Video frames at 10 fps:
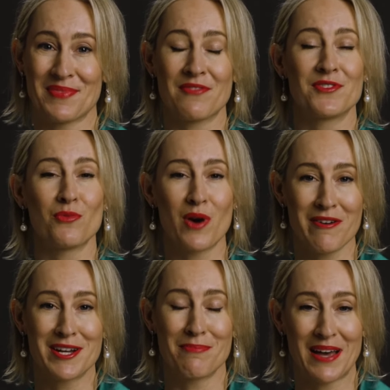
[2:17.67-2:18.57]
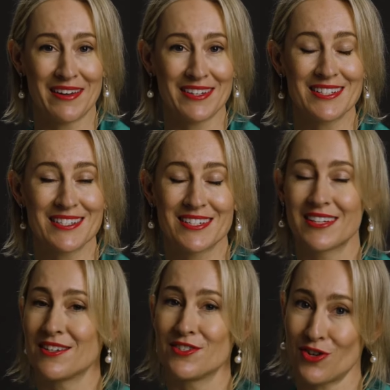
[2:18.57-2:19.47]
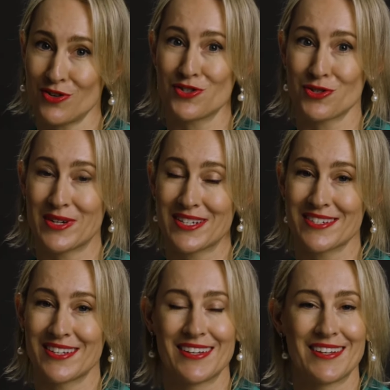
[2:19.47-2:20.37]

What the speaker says: if you're worried about it, don't do it.